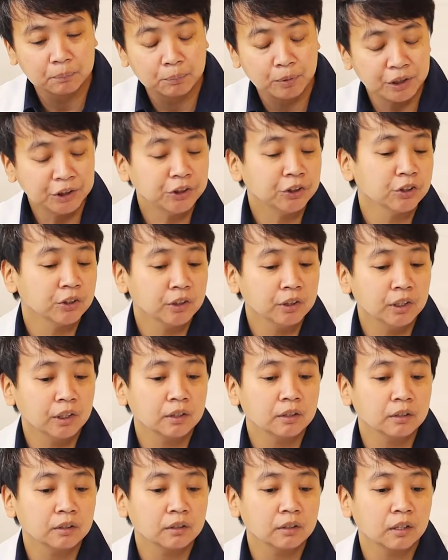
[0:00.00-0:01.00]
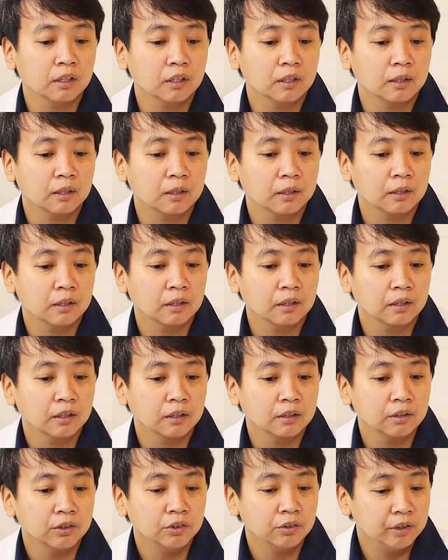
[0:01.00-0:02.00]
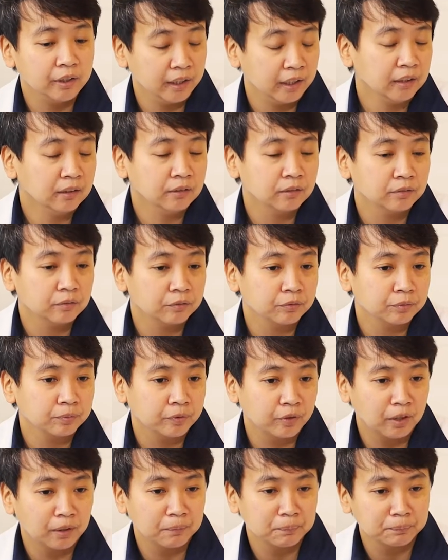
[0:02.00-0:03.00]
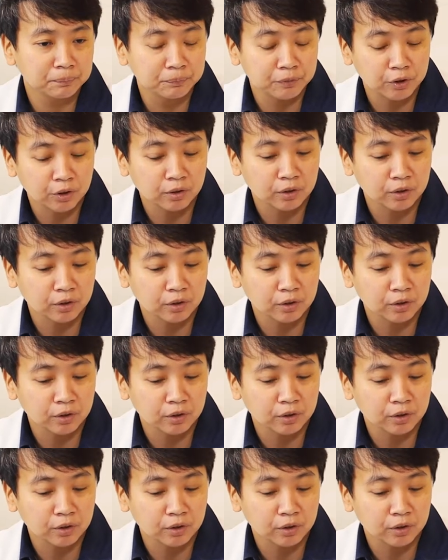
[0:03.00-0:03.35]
pressure that you get from